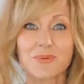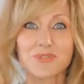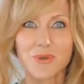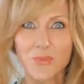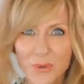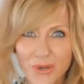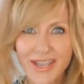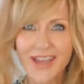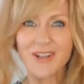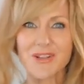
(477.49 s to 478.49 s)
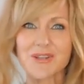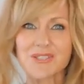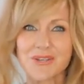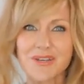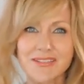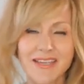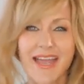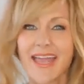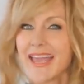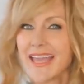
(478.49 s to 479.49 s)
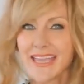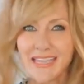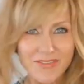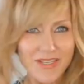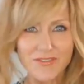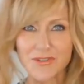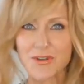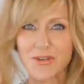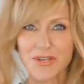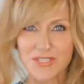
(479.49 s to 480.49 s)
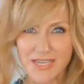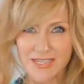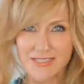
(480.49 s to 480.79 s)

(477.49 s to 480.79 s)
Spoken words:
put your workout clothes on. Even if you're not going to